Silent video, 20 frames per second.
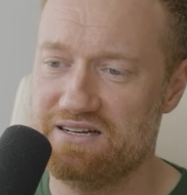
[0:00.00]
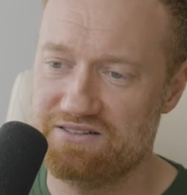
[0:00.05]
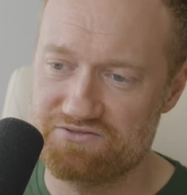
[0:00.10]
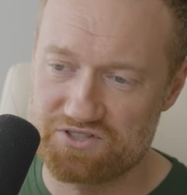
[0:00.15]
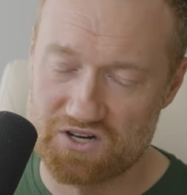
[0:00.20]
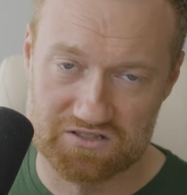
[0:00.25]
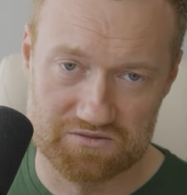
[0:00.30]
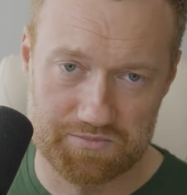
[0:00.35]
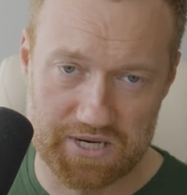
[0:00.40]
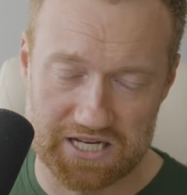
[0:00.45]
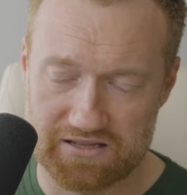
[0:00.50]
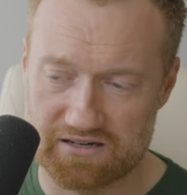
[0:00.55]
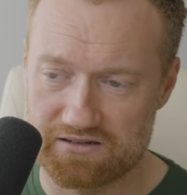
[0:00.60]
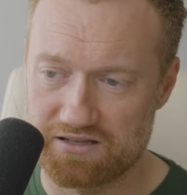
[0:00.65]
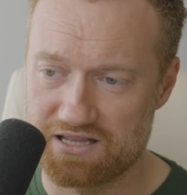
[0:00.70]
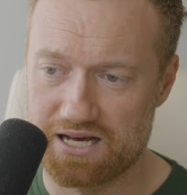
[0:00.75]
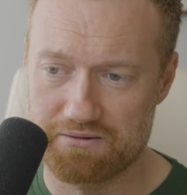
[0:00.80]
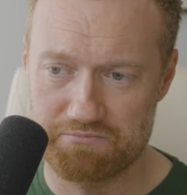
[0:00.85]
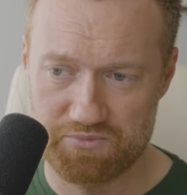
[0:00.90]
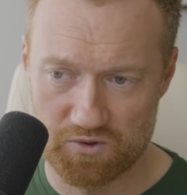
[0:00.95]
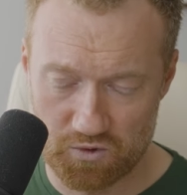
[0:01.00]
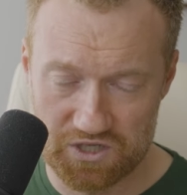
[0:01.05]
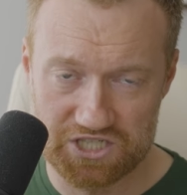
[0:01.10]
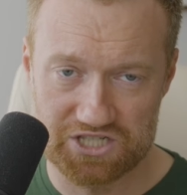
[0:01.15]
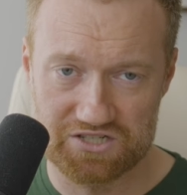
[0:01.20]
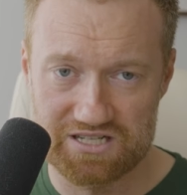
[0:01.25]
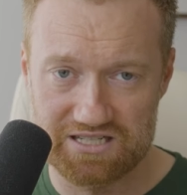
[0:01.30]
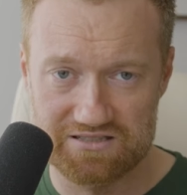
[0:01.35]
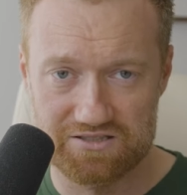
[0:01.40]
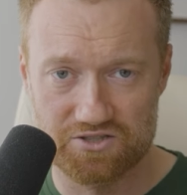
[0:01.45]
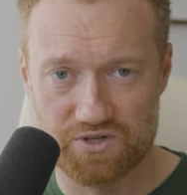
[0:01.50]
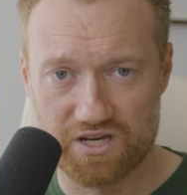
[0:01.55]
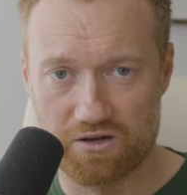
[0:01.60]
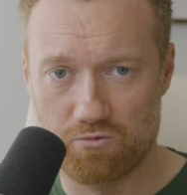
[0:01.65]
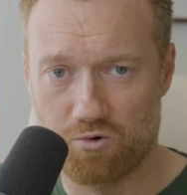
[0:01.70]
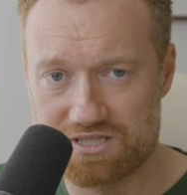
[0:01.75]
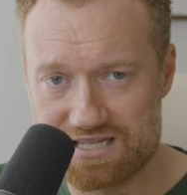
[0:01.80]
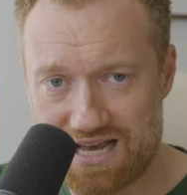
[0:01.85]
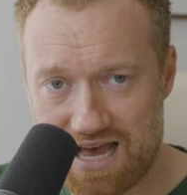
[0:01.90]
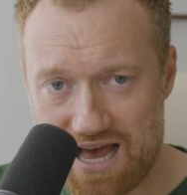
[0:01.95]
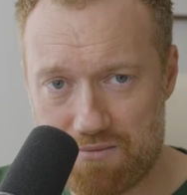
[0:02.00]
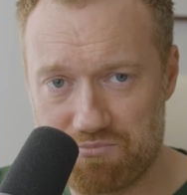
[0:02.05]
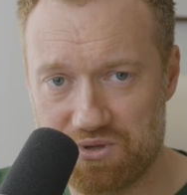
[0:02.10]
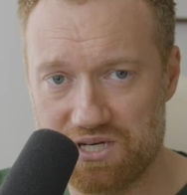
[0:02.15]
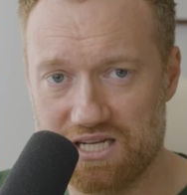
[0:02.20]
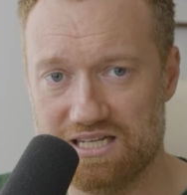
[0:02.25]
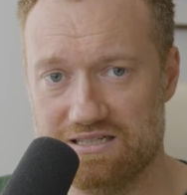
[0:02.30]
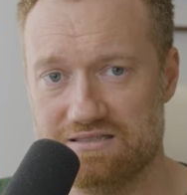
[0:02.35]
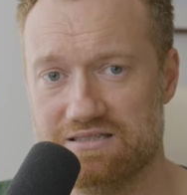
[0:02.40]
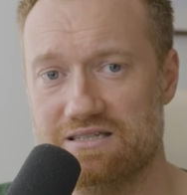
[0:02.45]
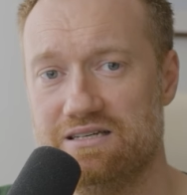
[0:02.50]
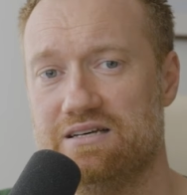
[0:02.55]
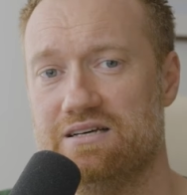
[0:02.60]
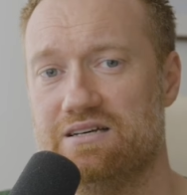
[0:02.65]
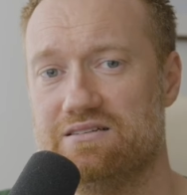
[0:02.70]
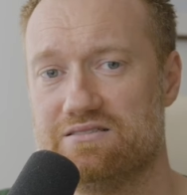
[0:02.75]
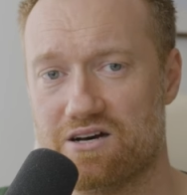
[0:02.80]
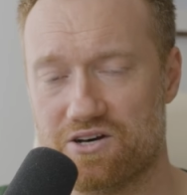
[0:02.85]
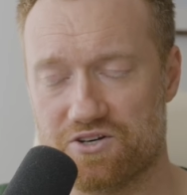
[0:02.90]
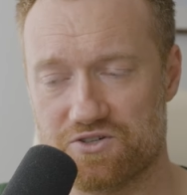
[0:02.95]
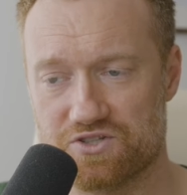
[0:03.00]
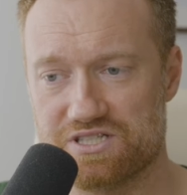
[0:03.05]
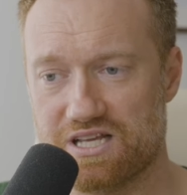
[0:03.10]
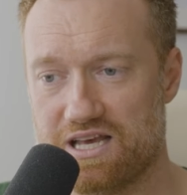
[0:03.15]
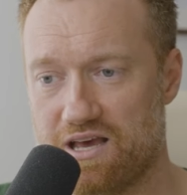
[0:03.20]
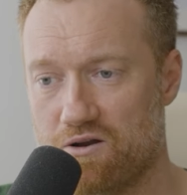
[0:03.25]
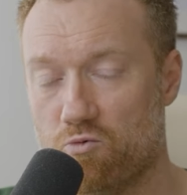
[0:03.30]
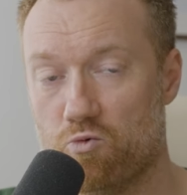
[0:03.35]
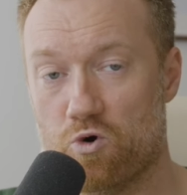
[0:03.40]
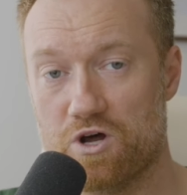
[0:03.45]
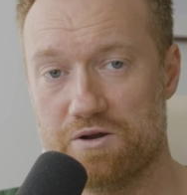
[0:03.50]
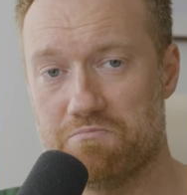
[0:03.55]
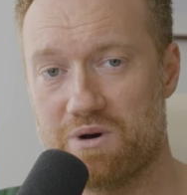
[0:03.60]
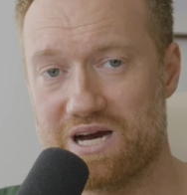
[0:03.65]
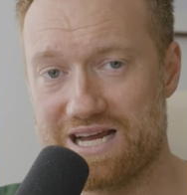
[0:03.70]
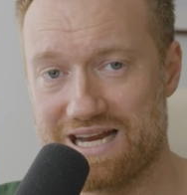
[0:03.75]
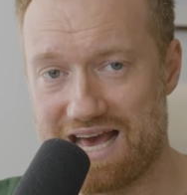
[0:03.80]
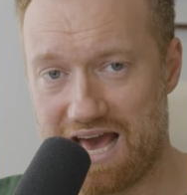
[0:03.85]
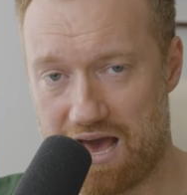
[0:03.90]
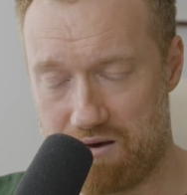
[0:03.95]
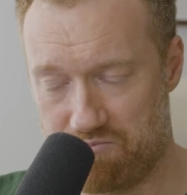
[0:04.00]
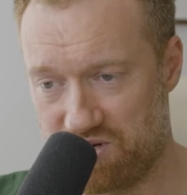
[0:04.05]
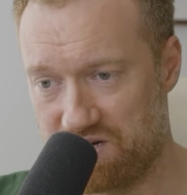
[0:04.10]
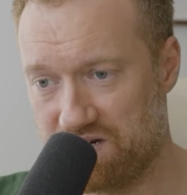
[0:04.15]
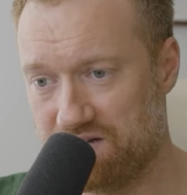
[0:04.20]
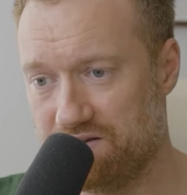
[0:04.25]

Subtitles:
Talked about that a lot, but we just need to look at what's happening to understand what might happen